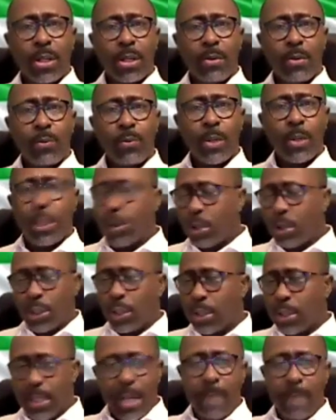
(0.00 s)
We don't
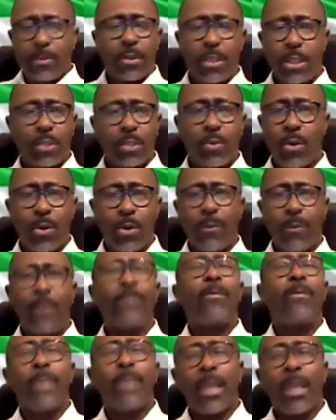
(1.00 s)
just come to this world for
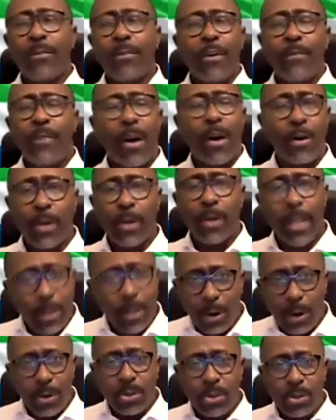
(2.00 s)
begin to violate
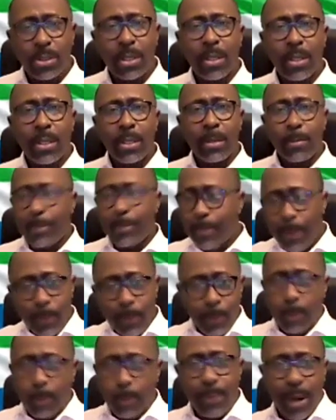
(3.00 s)
laws,
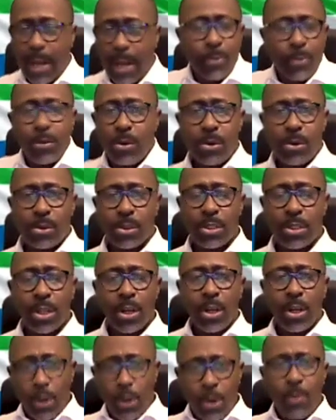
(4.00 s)
break rules.
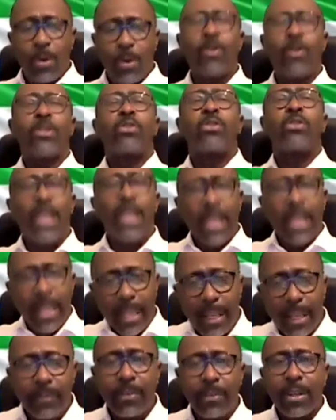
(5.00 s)
No, we want to
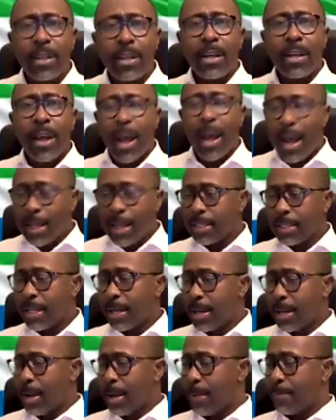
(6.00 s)
live as
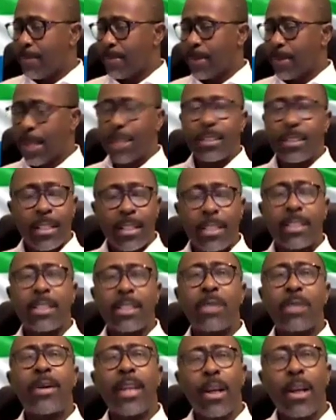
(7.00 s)
a citizen
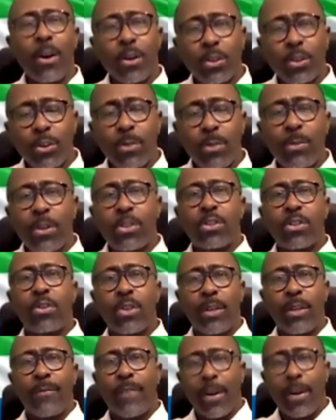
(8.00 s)
when it contributes to
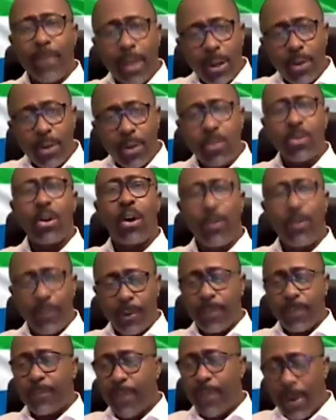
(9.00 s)
the very good of a
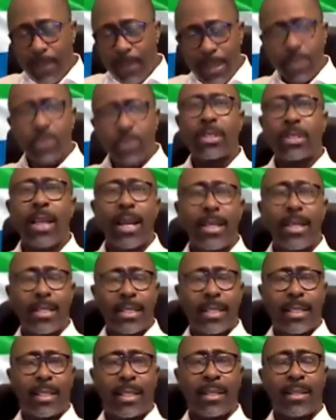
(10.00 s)
very society.
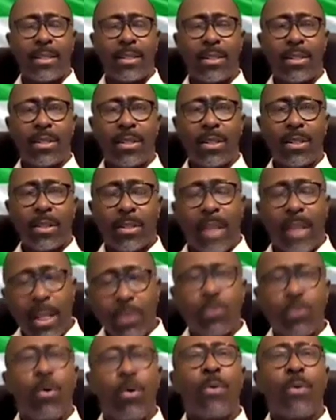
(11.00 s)
That's
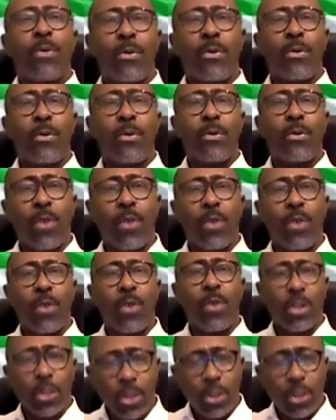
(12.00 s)
what we
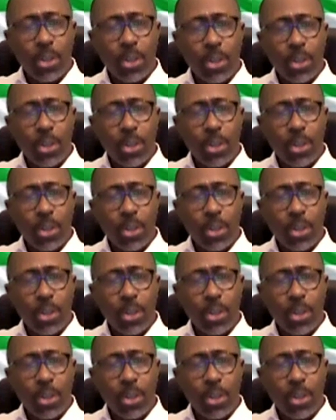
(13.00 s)
want to do.